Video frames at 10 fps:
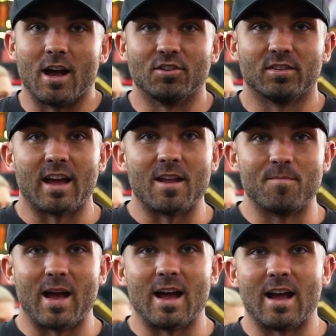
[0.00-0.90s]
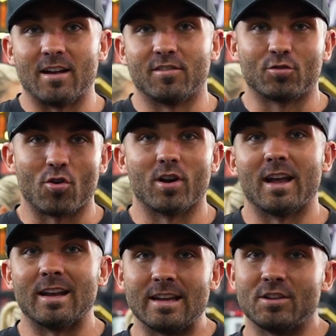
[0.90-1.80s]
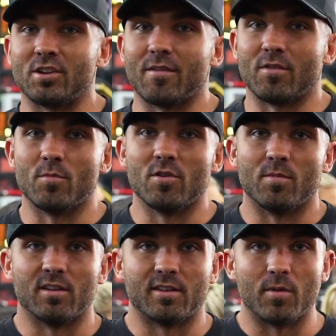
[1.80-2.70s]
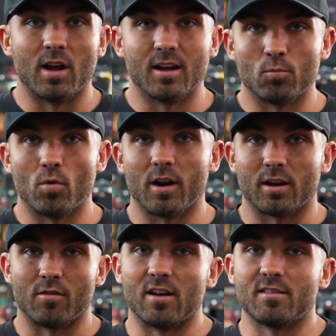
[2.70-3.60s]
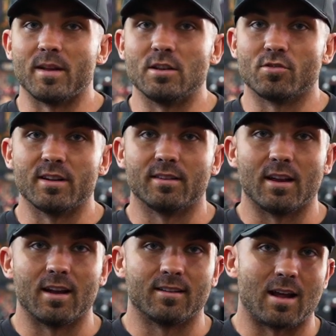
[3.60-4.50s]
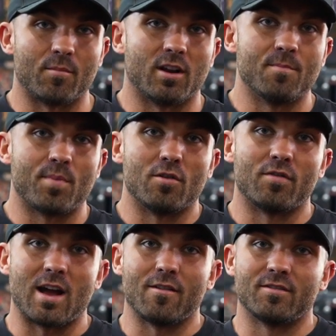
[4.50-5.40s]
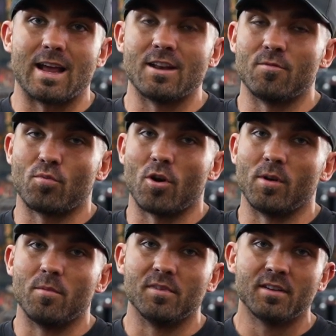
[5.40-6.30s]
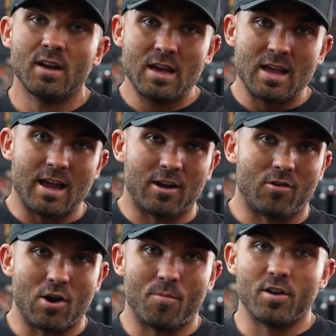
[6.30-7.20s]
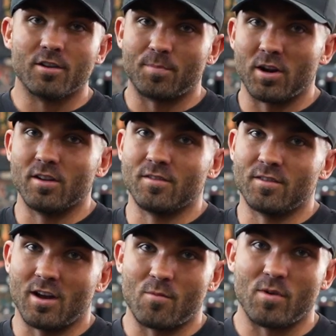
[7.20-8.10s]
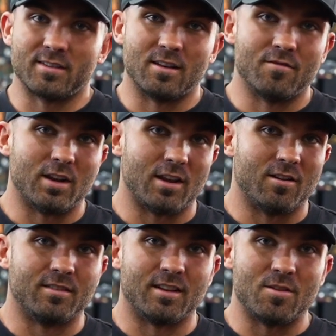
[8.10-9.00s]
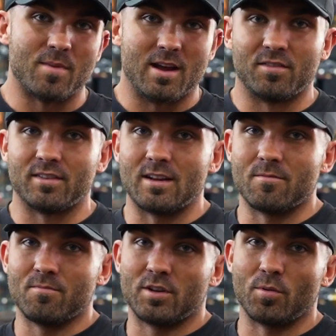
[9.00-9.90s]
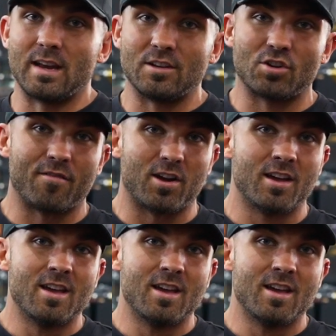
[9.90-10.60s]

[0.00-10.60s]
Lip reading: just getting better and stronger in each and every movement. So we are working around some injuries today. Sam and I both have tendon problems in our elbows because of the arm wrestling videos that you may have seen between each other